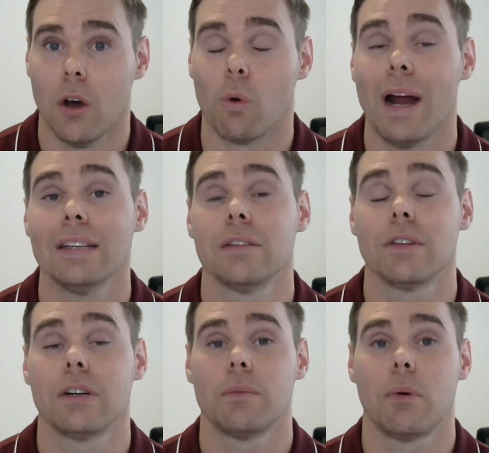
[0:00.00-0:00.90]
Whereas if
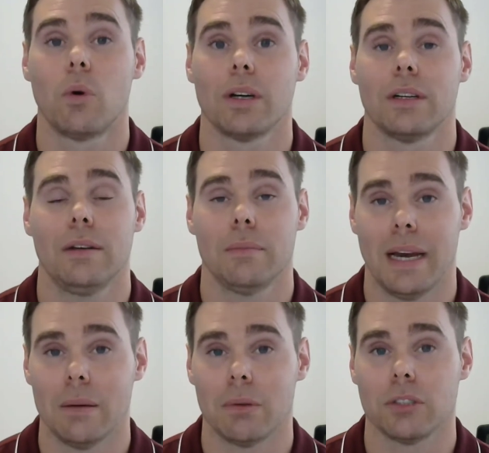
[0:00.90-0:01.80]
their report had been
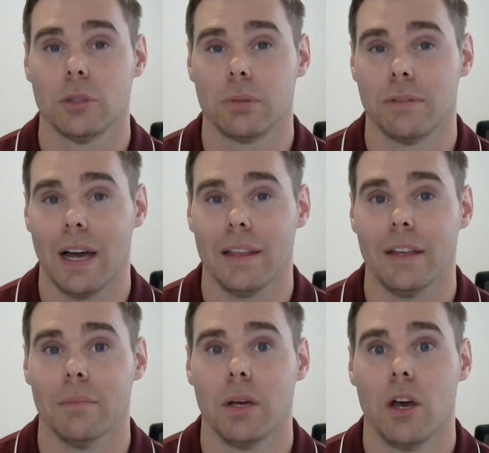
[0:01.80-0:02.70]
able to provide
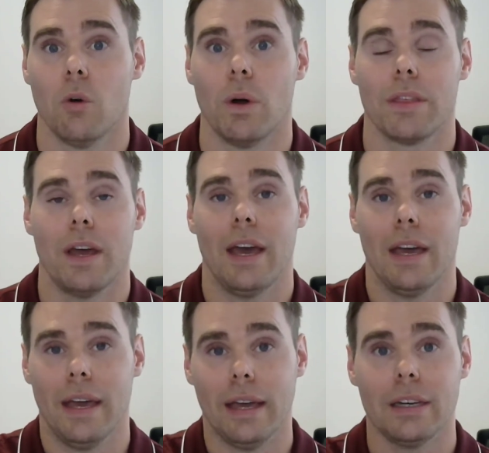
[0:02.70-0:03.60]
them with
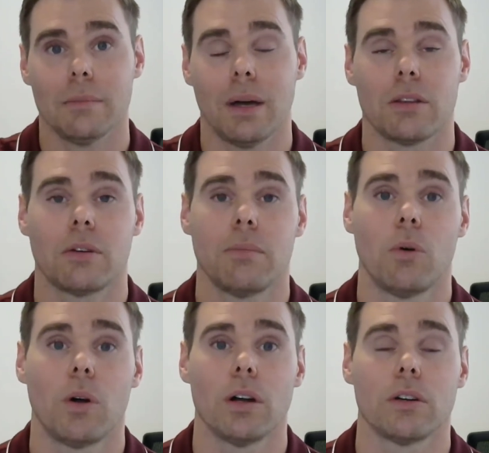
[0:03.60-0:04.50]
a end of month
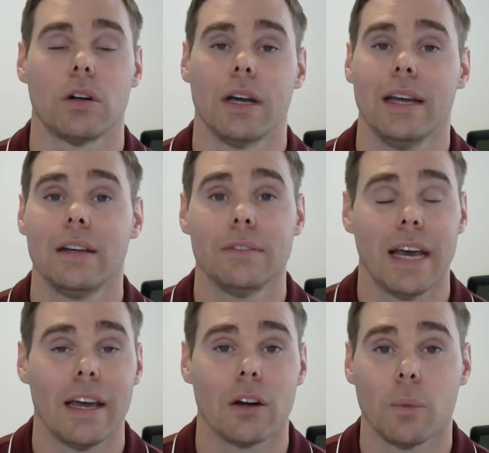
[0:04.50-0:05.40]
report or an end of
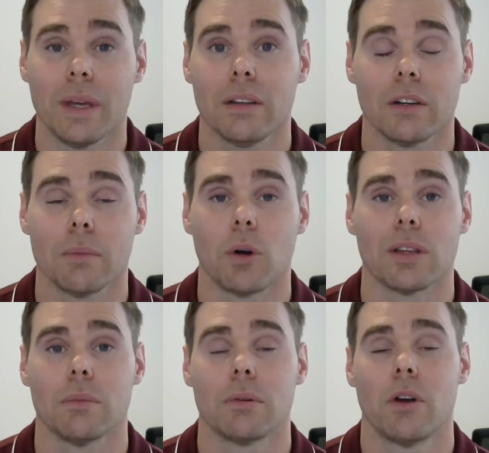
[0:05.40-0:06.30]
day or weekly report
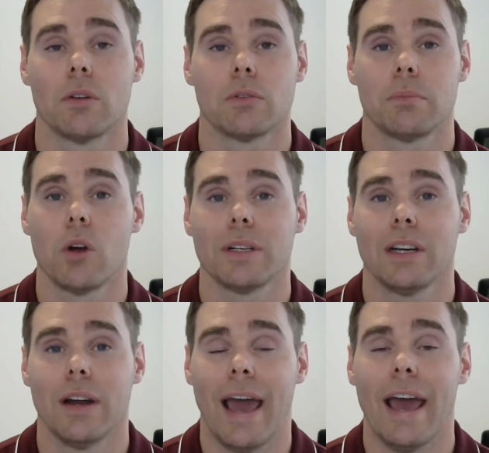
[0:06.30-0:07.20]
that broke
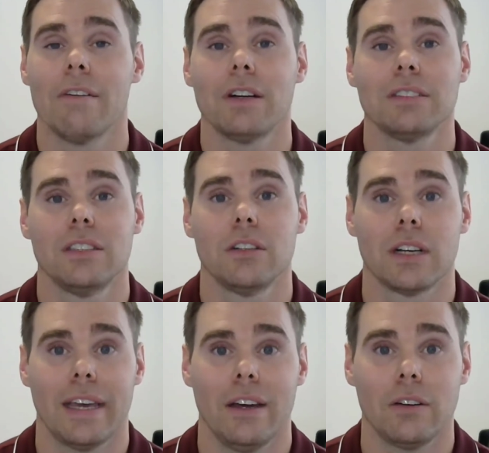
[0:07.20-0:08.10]
down every single
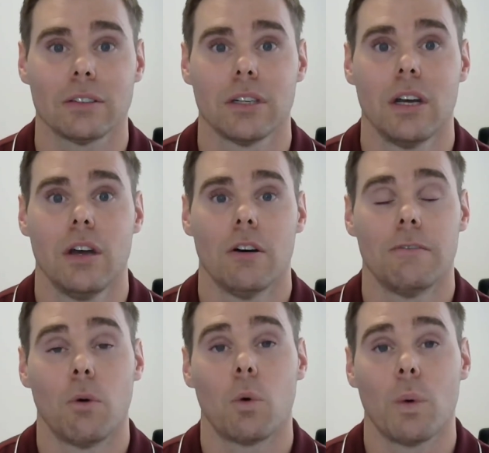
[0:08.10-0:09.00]
account
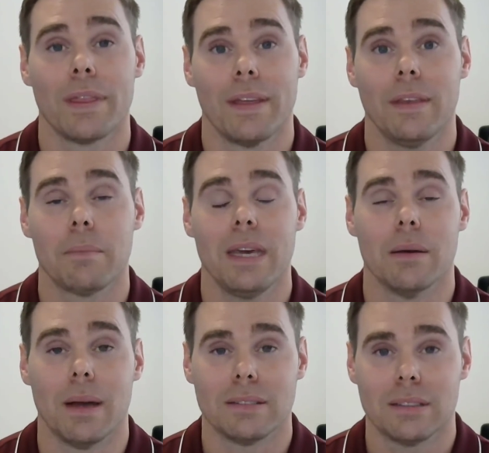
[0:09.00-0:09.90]
for within the
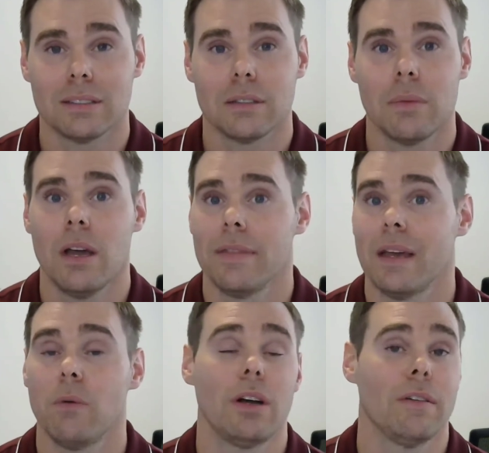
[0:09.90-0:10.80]
PMS system, they
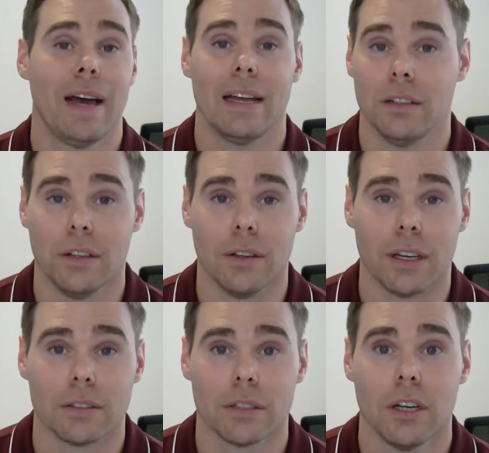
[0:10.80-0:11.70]
wouldn't have had to do
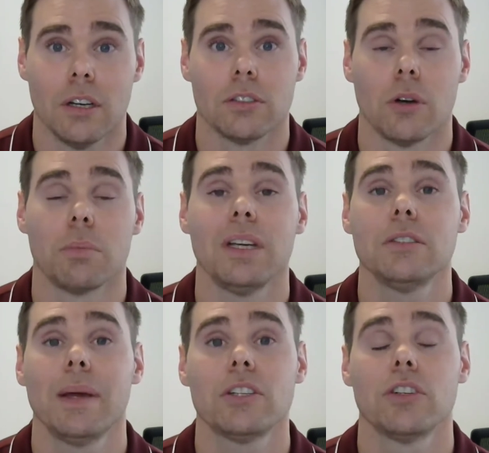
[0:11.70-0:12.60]
this. So please
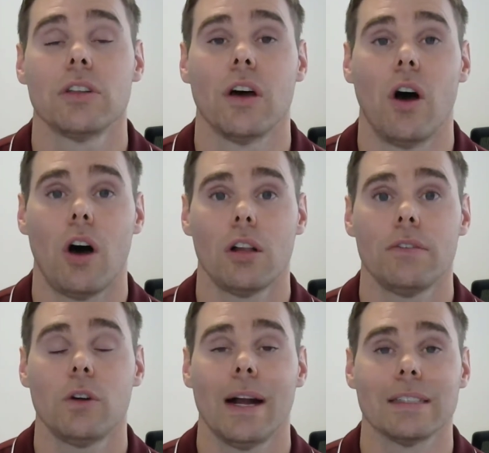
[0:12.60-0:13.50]
make sure that all of
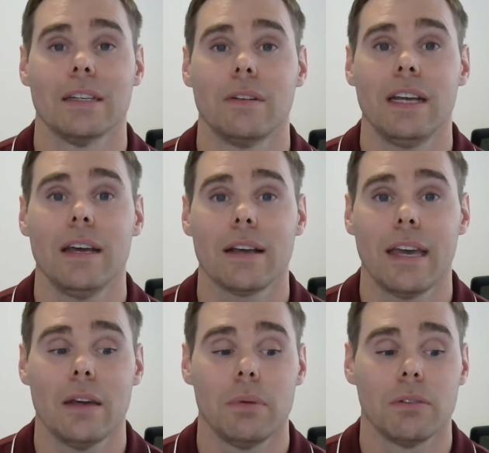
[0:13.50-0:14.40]
your activity
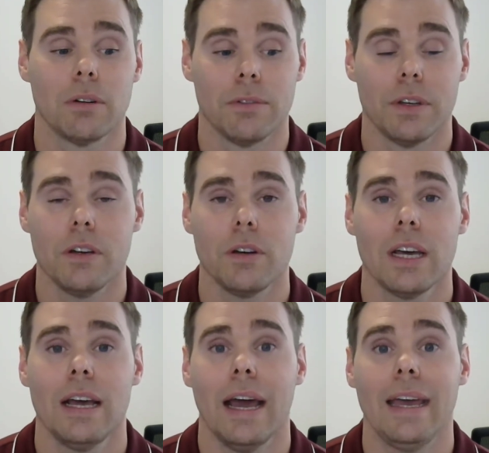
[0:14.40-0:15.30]
can be reviewed
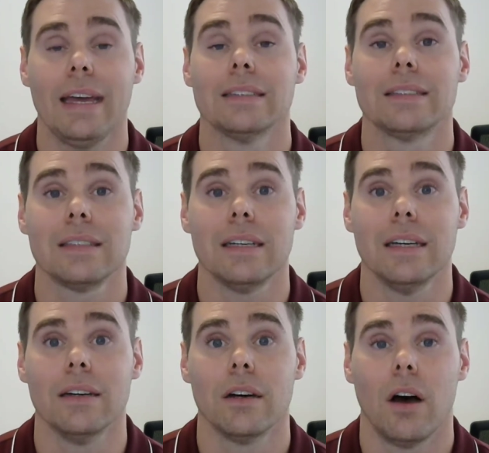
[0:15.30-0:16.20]
and
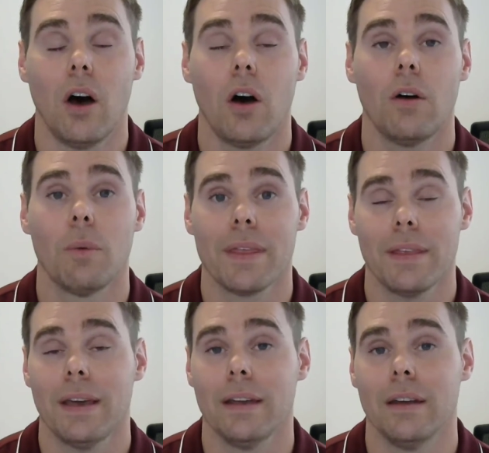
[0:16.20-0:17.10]
seen all
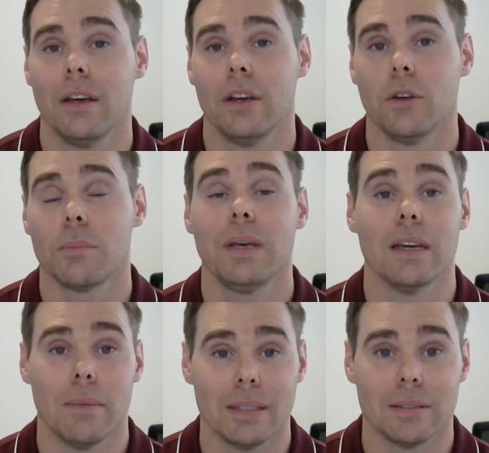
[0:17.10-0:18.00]
within your
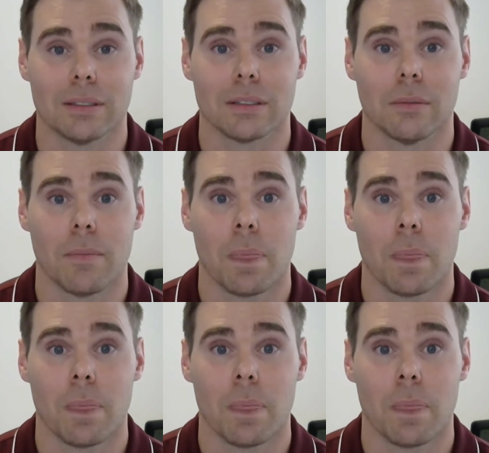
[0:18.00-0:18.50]
PMS system.